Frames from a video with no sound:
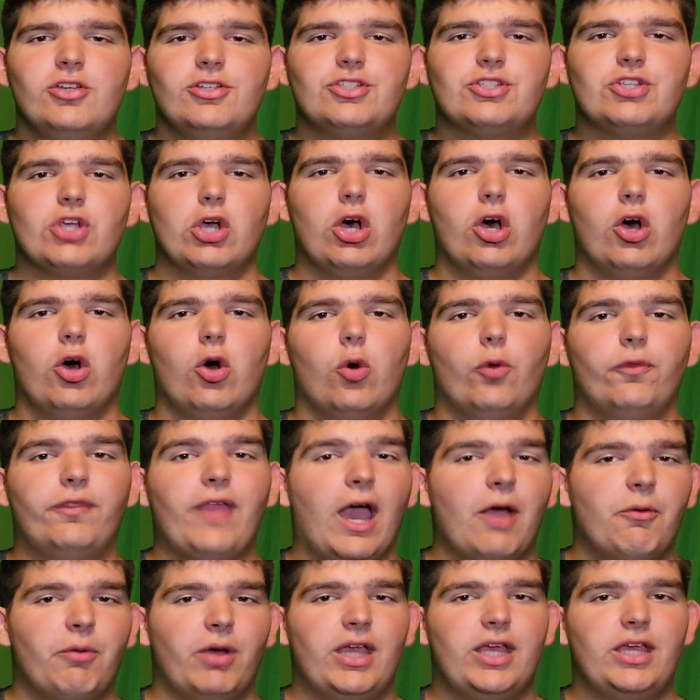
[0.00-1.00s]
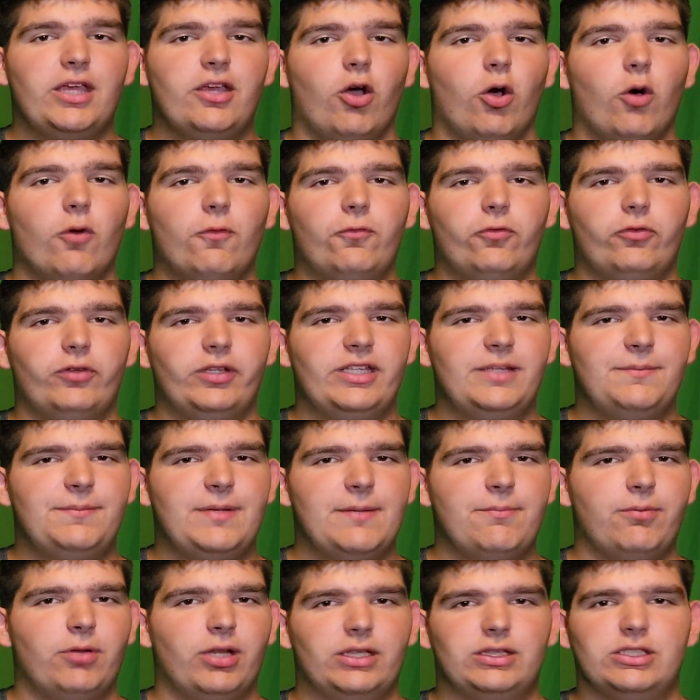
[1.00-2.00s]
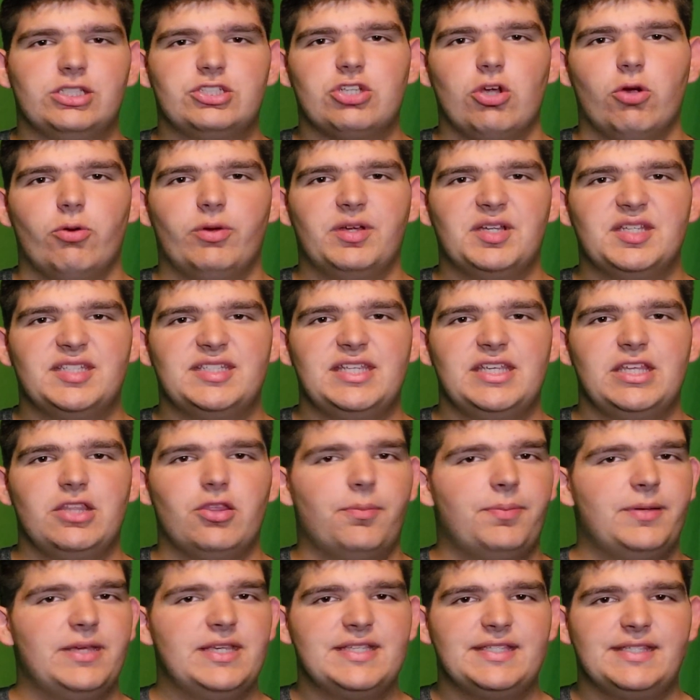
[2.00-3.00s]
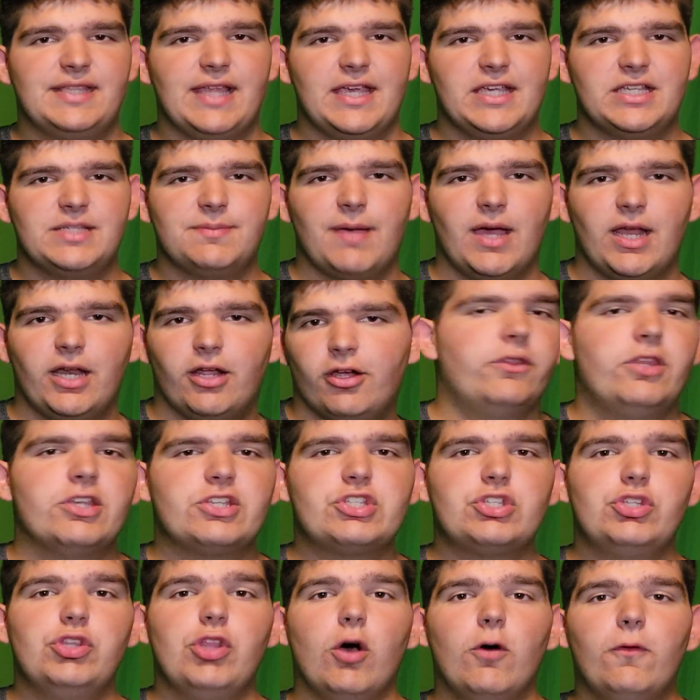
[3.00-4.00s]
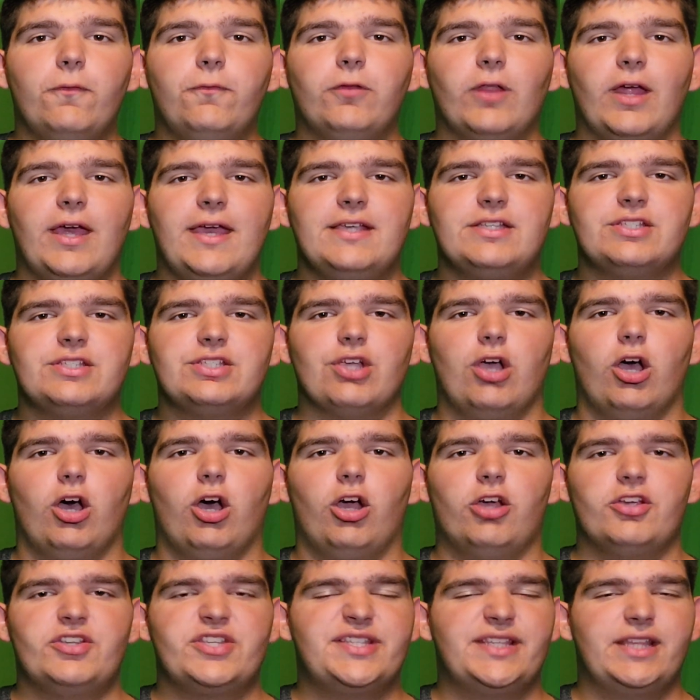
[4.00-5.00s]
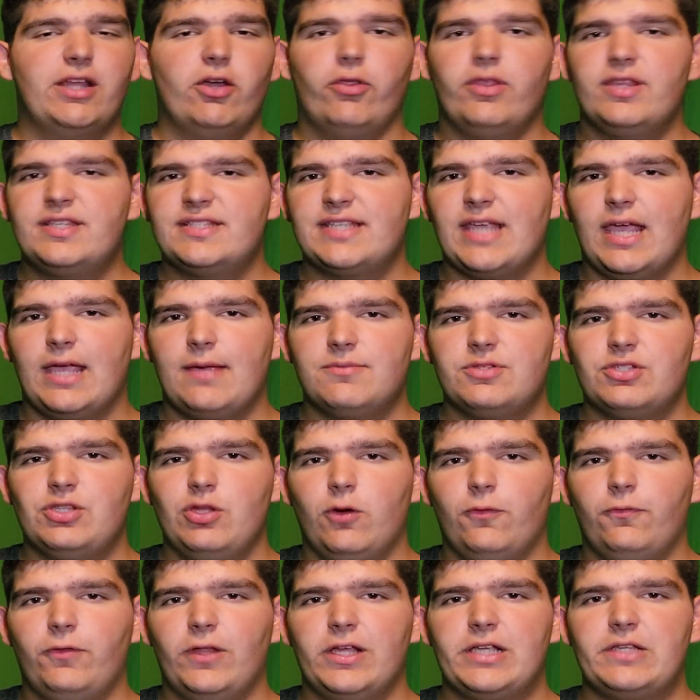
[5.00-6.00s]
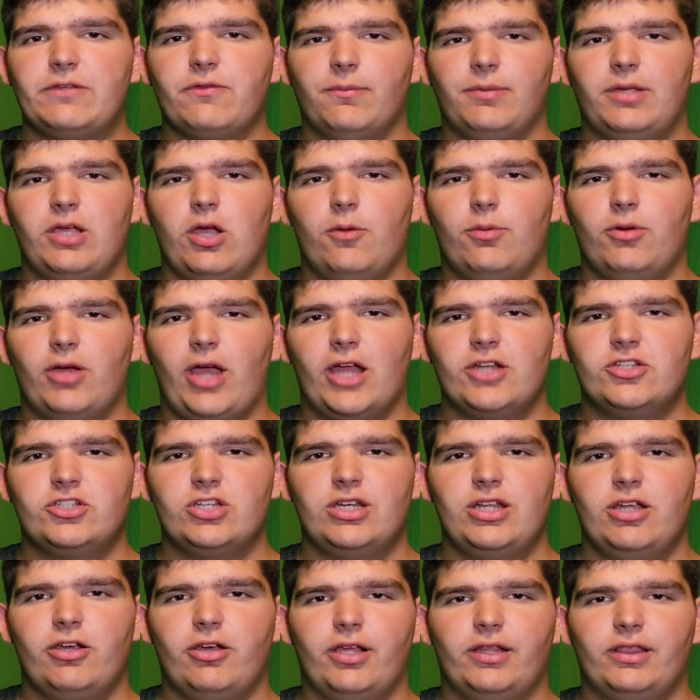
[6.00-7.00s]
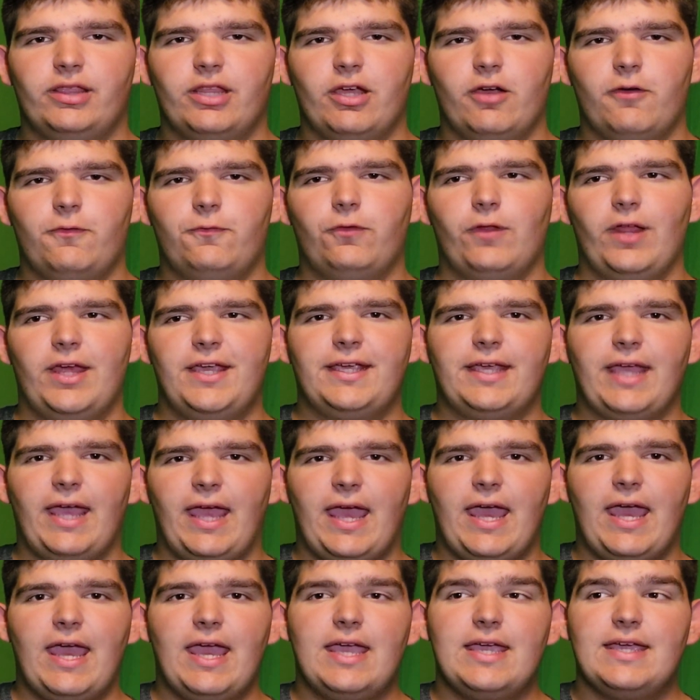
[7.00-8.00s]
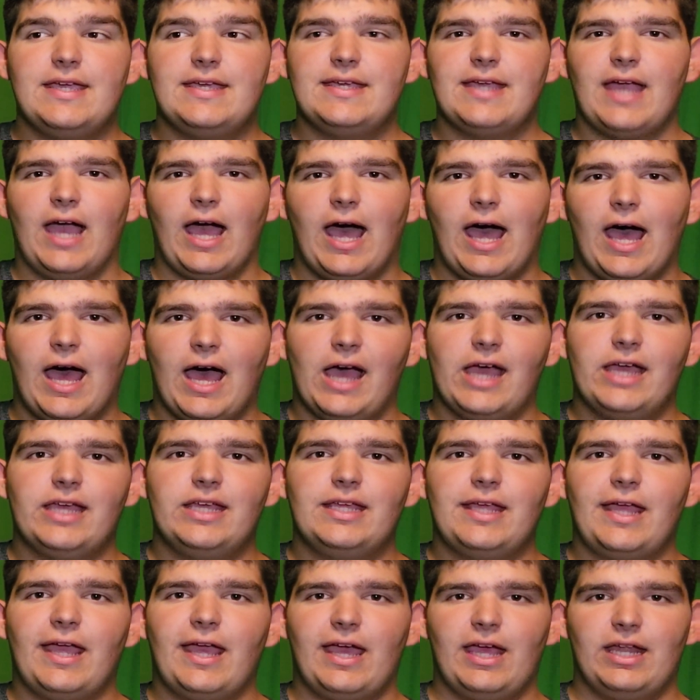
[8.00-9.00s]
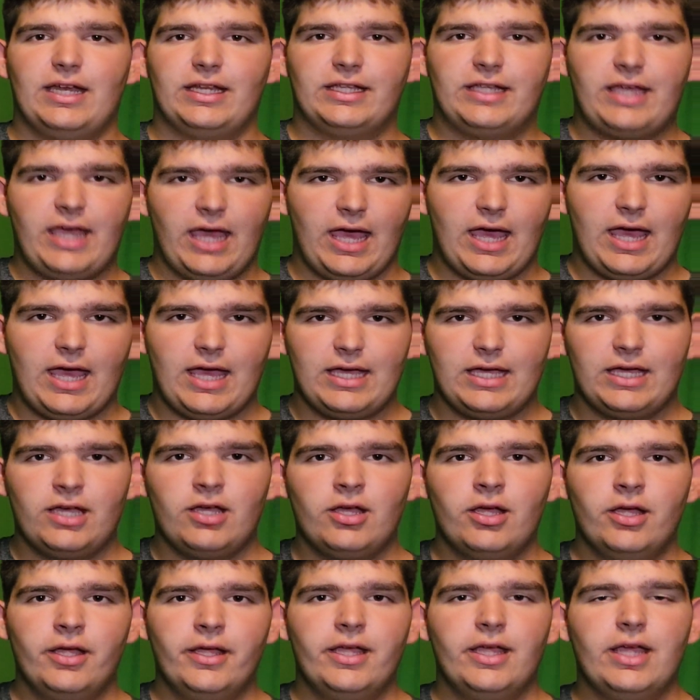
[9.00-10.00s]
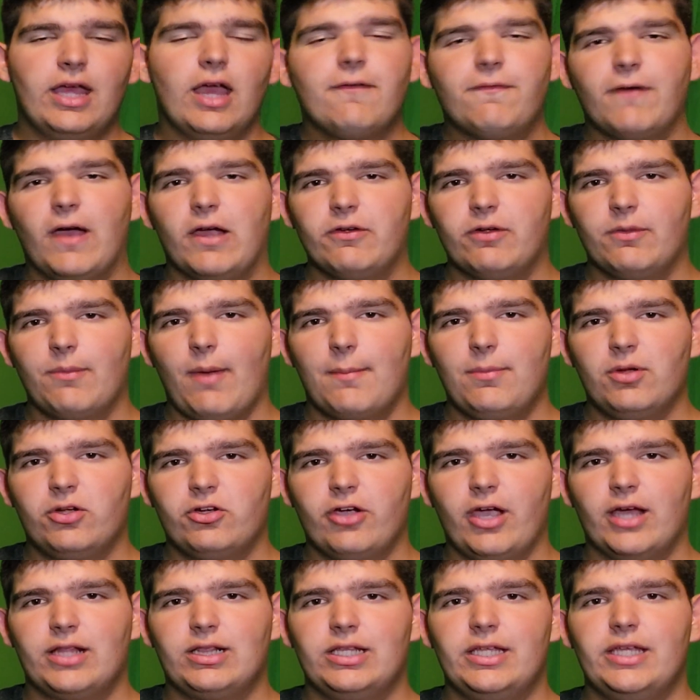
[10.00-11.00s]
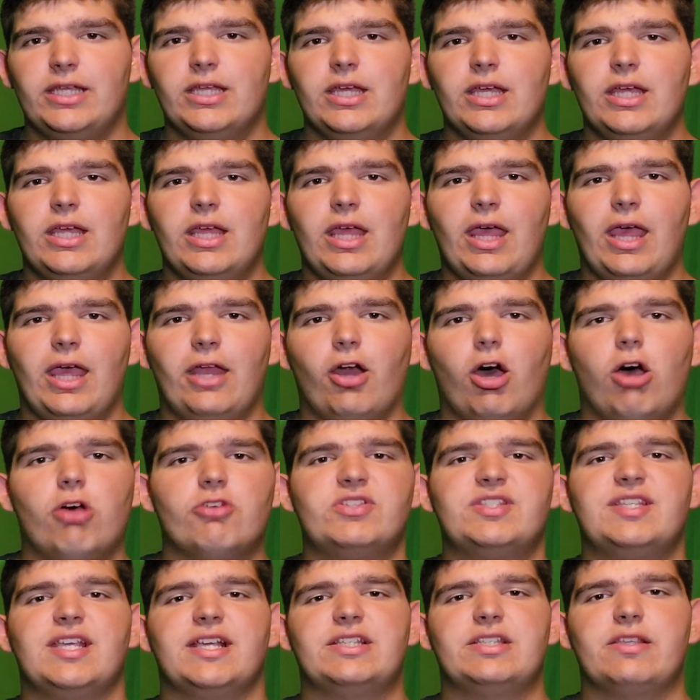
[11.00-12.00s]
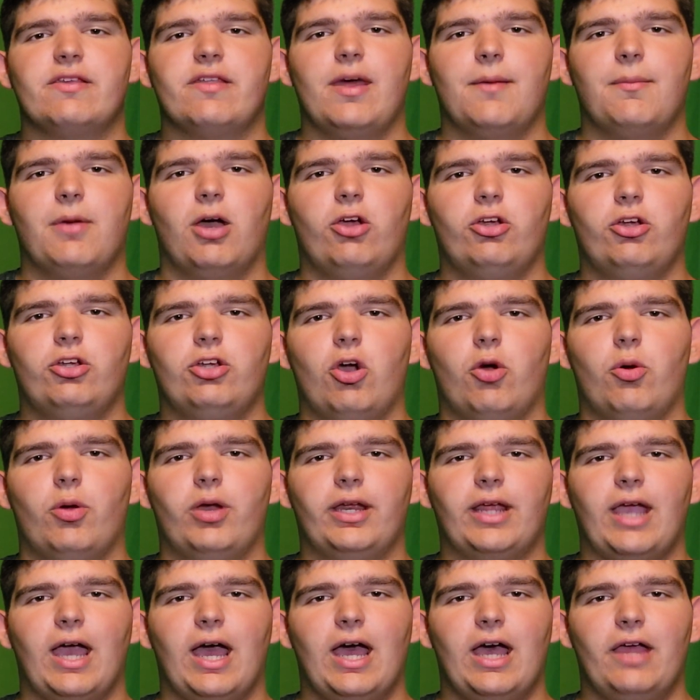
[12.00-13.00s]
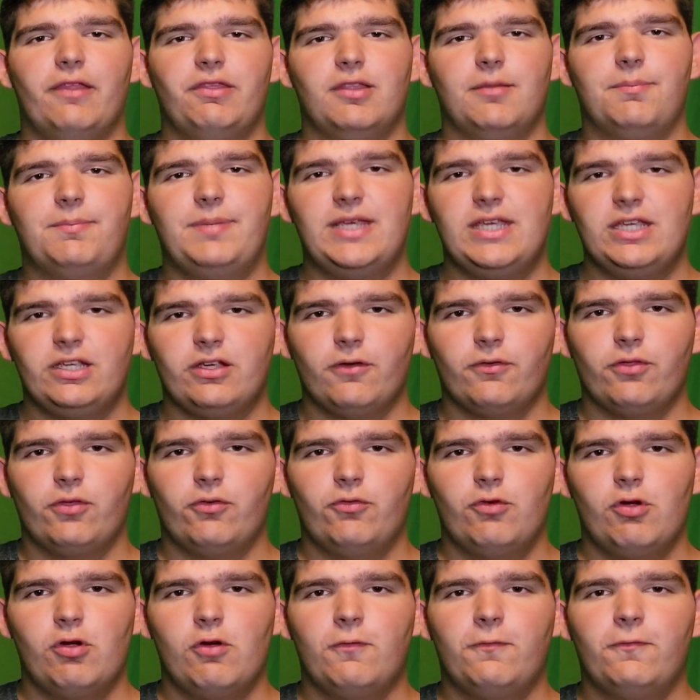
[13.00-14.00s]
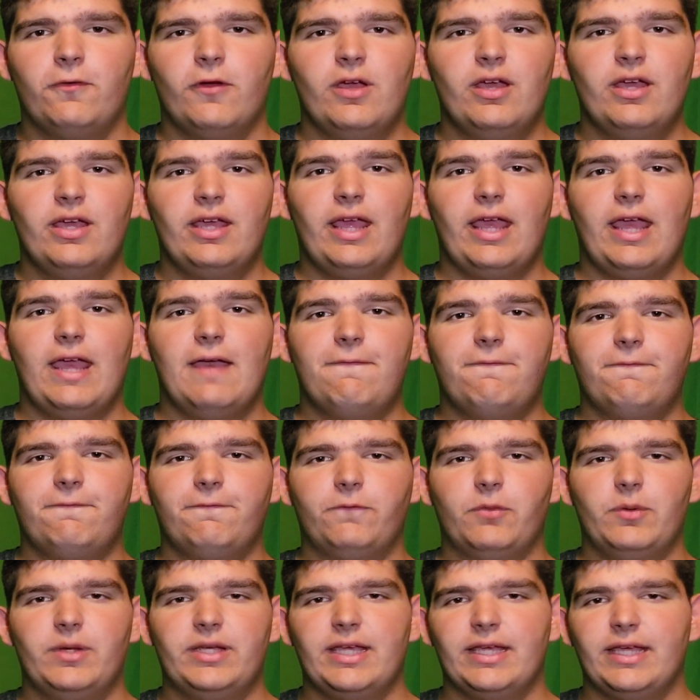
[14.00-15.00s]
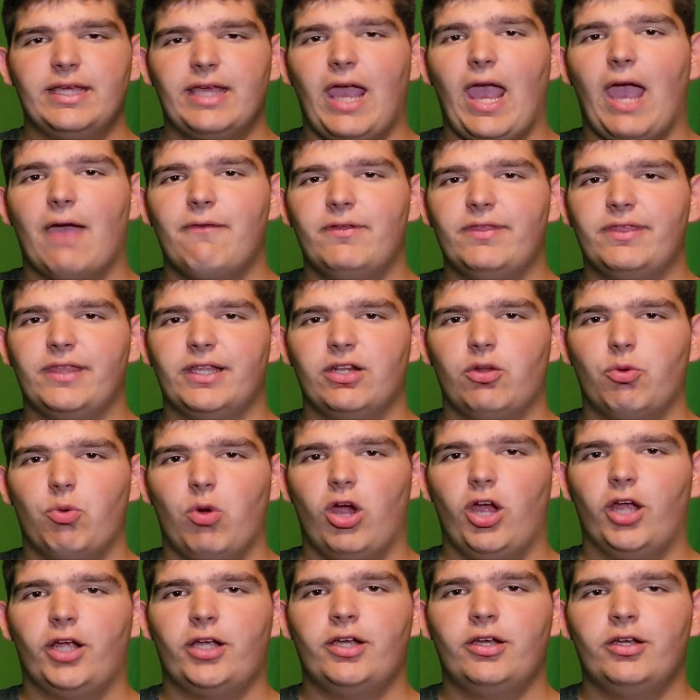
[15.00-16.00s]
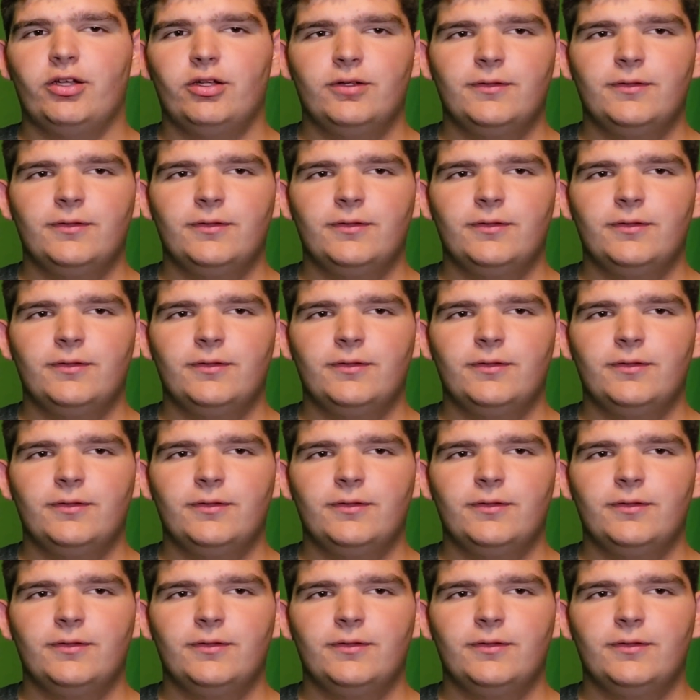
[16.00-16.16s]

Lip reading: So that way, hopefully, people at the show can see the peace stakes better. The snowflakes are still the same snowflakes from Gilbert Engineering. They're flake A, I, and K, if I remember correctly. And all 6 of them are going on the peak of the roof if we can get everything to work.